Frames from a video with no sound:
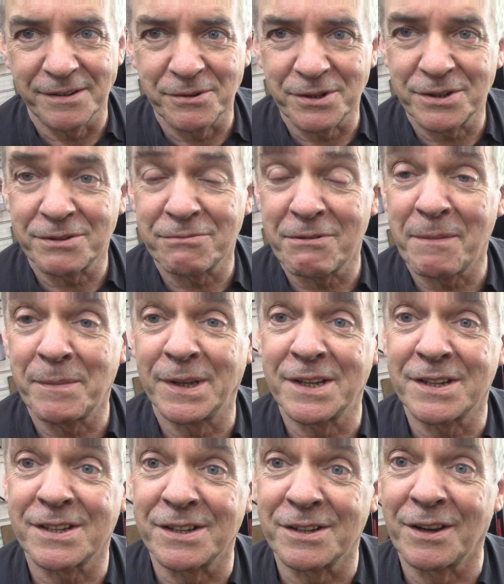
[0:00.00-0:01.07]
It was just
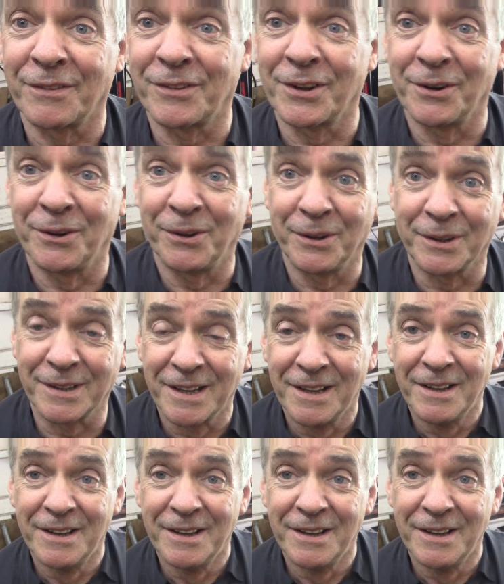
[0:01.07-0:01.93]
reminiscent of the old